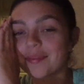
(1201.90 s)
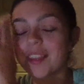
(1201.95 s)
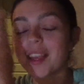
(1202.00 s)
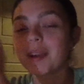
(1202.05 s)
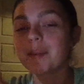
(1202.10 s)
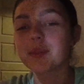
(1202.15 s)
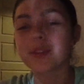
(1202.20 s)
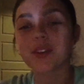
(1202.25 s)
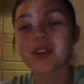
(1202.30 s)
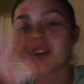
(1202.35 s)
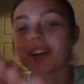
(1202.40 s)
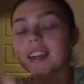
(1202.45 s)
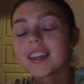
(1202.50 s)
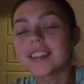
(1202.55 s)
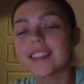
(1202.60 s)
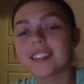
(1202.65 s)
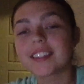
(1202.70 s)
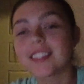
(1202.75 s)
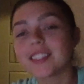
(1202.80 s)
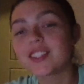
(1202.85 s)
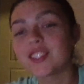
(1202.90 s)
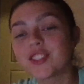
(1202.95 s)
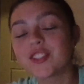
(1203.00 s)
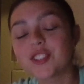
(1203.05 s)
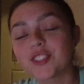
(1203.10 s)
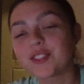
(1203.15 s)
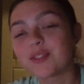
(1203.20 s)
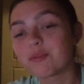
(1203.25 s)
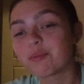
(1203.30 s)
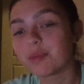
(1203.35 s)
I'm sorry, guys. This is
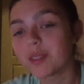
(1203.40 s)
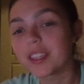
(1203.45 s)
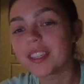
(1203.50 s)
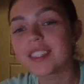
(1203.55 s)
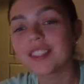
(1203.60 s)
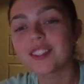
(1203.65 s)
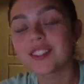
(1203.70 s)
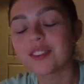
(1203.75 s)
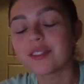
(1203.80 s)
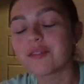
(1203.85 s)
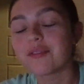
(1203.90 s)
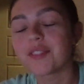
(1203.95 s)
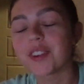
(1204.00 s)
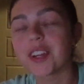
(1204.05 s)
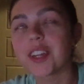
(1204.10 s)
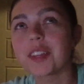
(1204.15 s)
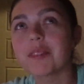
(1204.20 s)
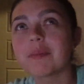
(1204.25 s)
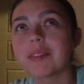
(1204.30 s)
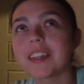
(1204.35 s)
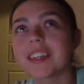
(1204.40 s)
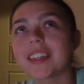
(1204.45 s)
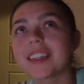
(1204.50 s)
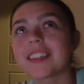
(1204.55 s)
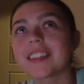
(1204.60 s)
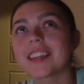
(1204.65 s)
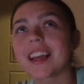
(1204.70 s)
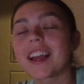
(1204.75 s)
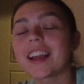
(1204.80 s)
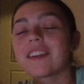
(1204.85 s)
just really so funny because
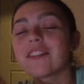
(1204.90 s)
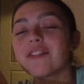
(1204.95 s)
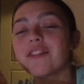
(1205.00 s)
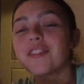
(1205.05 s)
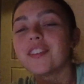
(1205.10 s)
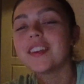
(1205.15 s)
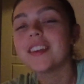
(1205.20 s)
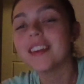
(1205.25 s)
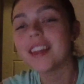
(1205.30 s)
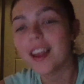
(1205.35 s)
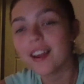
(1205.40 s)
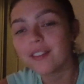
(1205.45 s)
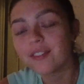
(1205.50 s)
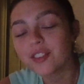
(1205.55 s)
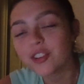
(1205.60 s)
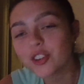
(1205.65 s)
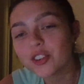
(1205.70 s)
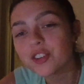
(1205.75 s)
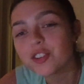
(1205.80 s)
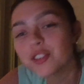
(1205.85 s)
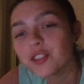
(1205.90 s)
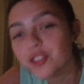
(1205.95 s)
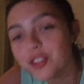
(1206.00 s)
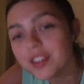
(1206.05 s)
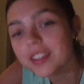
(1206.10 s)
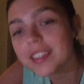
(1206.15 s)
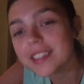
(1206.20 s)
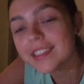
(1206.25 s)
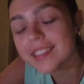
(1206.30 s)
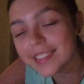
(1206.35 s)
I've never
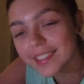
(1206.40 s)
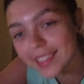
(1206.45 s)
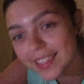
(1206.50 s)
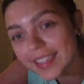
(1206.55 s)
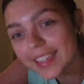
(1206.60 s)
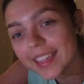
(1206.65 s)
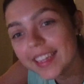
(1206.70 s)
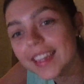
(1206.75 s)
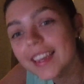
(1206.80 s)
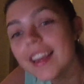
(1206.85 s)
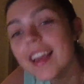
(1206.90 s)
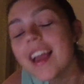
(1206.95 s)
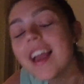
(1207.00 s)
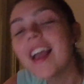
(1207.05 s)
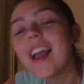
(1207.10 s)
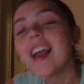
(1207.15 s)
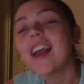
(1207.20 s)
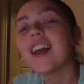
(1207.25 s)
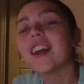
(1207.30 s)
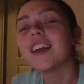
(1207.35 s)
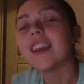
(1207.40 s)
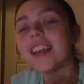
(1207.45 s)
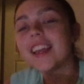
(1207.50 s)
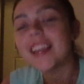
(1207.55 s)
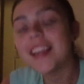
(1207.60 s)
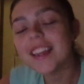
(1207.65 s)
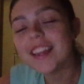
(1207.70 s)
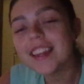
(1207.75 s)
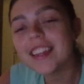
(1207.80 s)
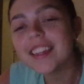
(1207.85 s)
heard Sydney
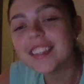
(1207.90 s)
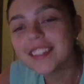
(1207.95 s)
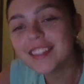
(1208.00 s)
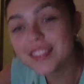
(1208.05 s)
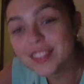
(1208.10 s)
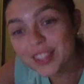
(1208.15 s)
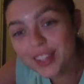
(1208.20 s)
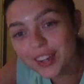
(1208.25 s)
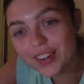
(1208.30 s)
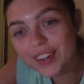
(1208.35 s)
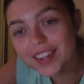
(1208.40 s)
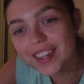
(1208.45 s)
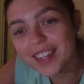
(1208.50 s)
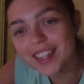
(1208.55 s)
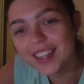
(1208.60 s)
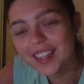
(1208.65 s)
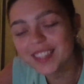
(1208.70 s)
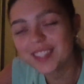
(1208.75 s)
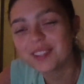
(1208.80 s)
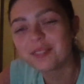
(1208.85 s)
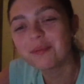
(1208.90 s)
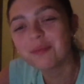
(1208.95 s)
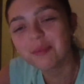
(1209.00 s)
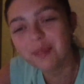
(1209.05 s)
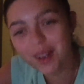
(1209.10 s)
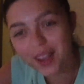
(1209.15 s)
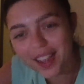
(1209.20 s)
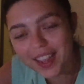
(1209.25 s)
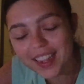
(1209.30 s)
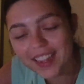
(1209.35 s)
in a serious
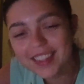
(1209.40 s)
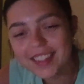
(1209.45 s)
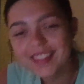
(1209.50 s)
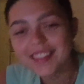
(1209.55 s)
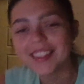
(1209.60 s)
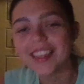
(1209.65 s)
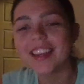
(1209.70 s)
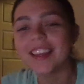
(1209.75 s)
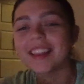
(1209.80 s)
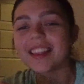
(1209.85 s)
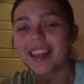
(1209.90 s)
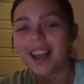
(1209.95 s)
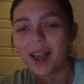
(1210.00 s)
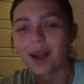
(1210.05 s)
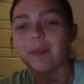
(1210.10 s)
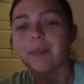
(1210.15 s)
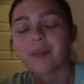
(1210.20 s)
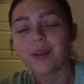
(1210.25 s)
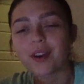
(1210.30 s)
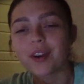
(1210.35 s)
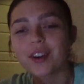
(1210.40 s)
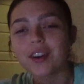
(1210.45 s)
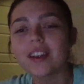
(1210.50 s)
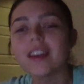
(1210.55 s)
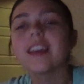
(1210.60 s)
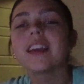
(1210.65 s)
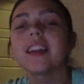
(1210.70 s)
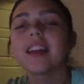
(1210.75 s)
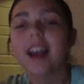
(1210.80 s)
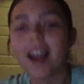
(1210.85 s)
way say that part,
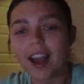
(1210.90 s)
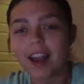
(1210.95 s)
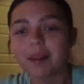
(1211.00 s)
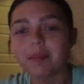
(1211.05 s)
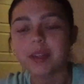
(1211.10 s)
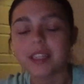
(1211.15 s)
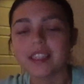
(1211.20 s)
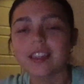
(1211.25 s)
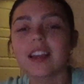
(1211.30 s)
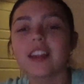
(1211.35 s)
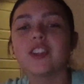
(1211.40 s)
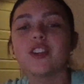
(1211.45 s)
and it had me dead.